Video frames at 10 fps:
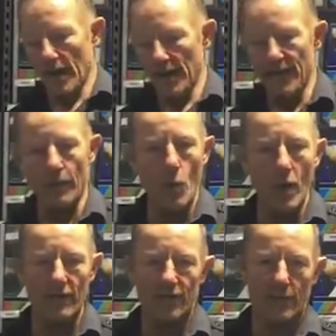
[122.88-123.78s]
And at the
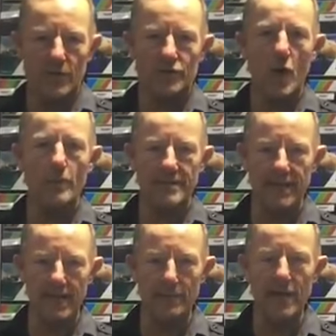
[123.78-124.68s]
point from the top
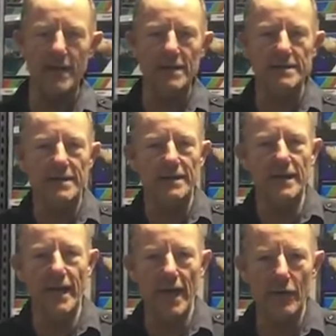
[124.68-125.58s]
10 meters,
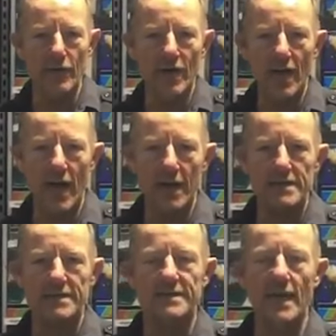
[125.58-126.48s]
the air in the
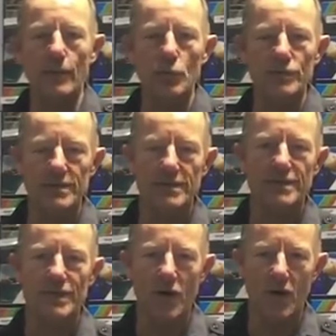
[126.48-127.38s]
lungs doubles in
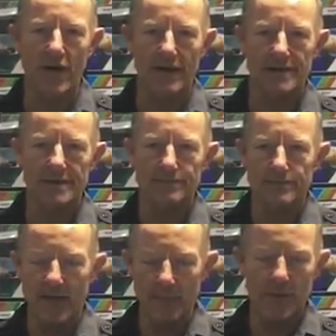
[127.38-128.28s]
size.
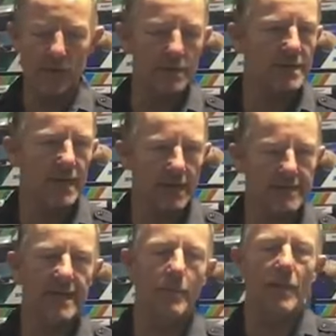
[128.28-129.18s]
And because of that
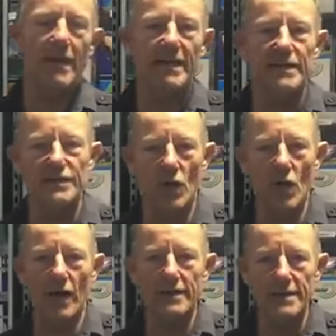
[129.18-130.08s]
doubling in
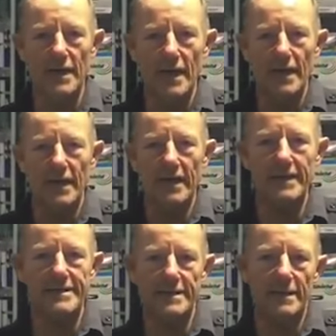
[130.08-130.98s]
size,
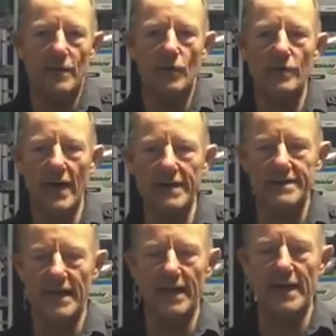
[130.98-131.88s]
it's
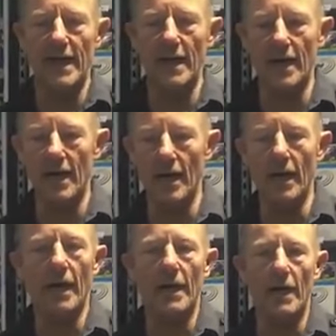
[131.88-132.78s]
creates
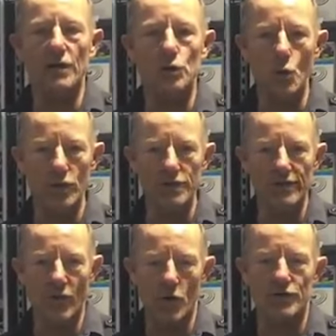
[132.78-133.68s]
a
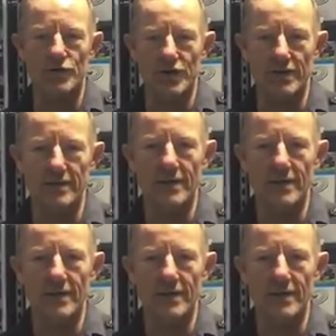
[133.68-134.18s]
shortage of oxygen.